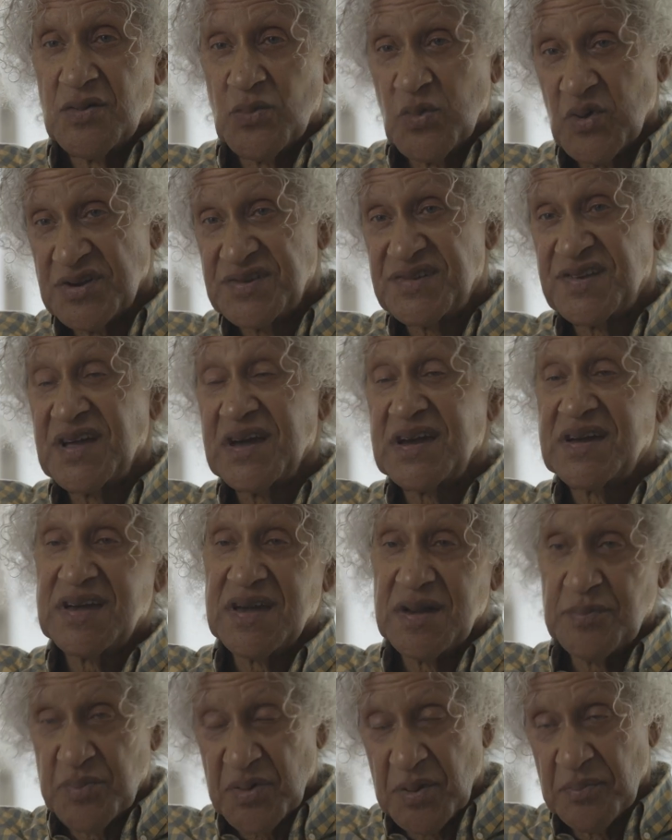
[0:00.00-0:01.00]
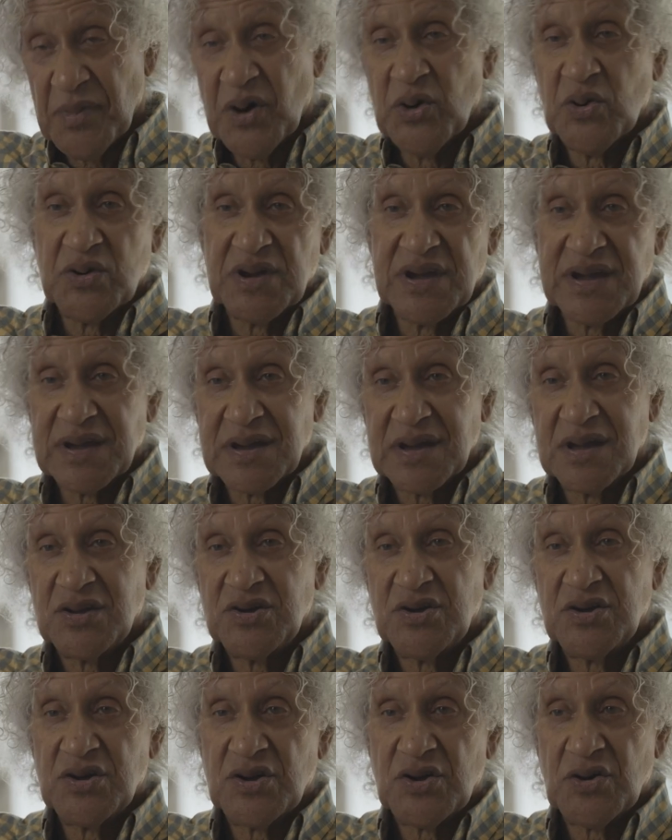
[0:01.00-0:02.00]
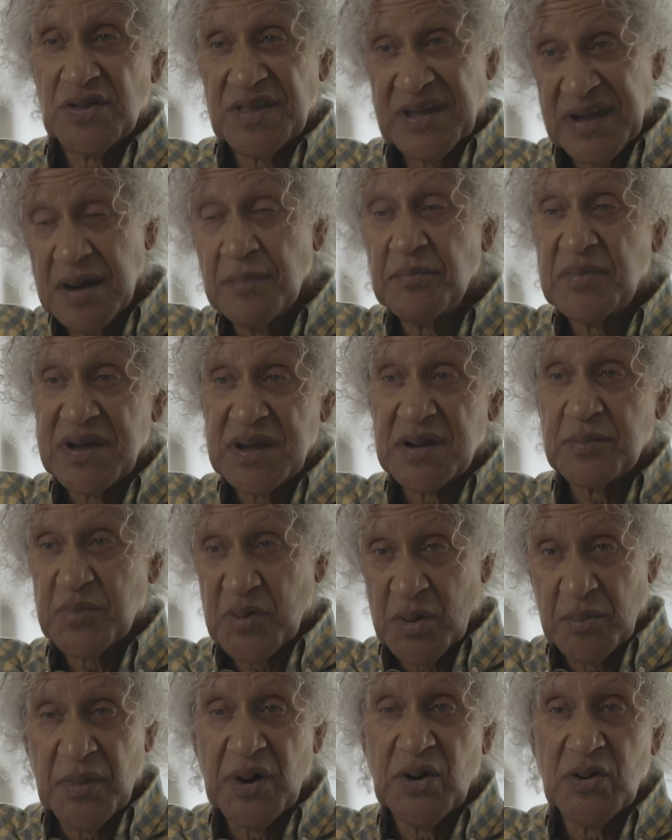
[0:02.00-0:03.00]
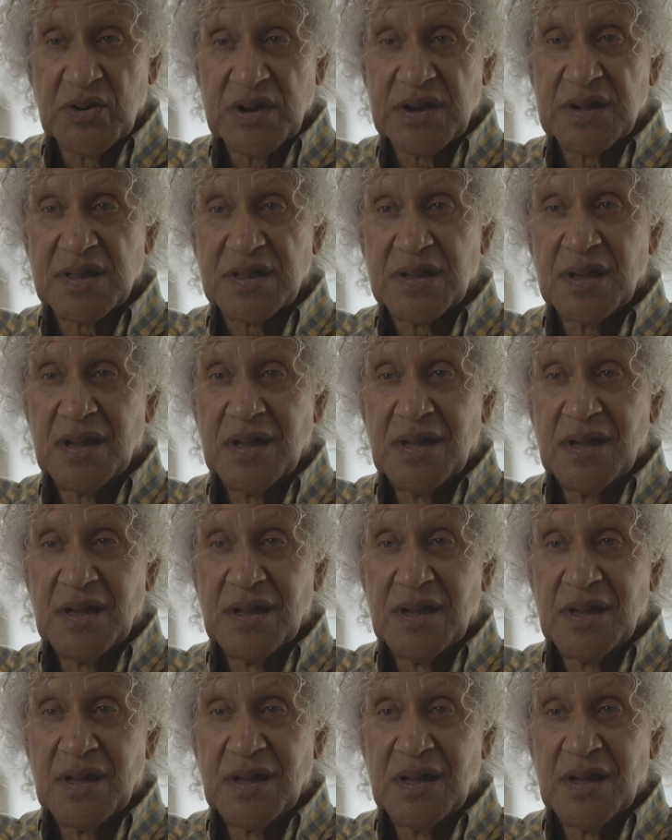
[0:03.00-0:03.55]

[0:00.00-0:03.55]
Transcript: which they keep promoting. You know, they're being promoted.